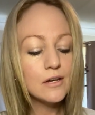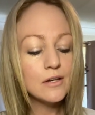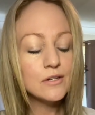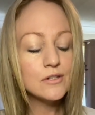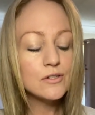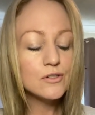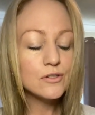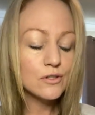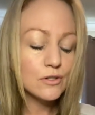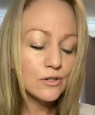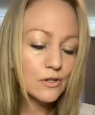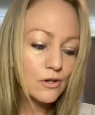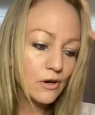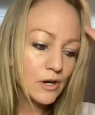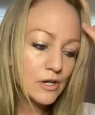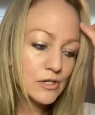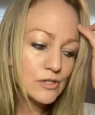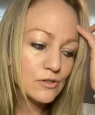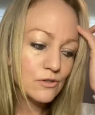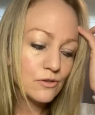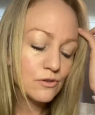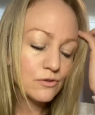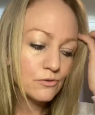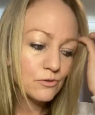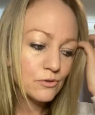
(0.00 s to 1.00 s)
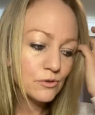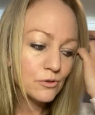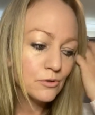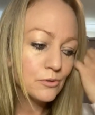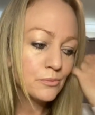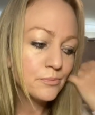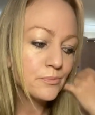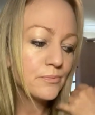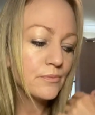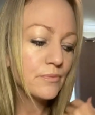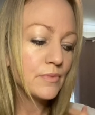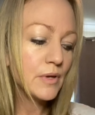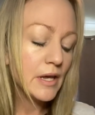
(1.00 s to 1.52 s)
to guide you through
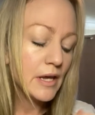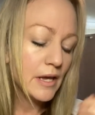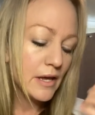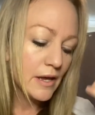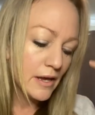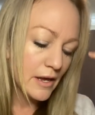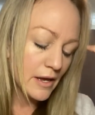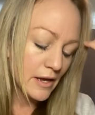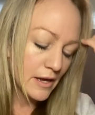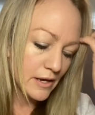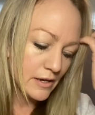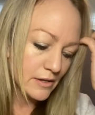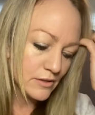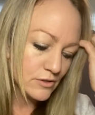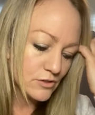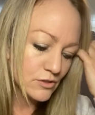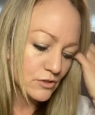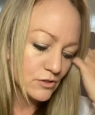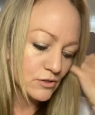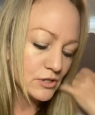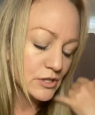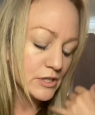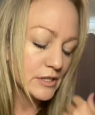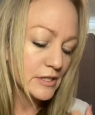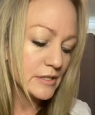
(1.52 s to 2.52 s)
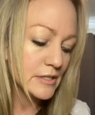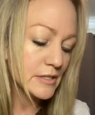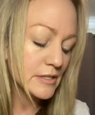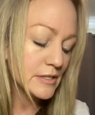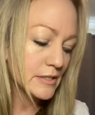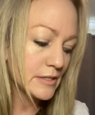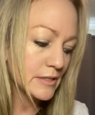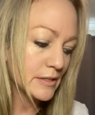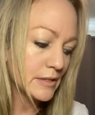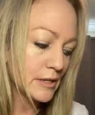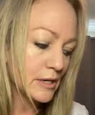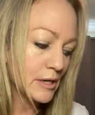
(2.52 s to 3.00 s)
and to just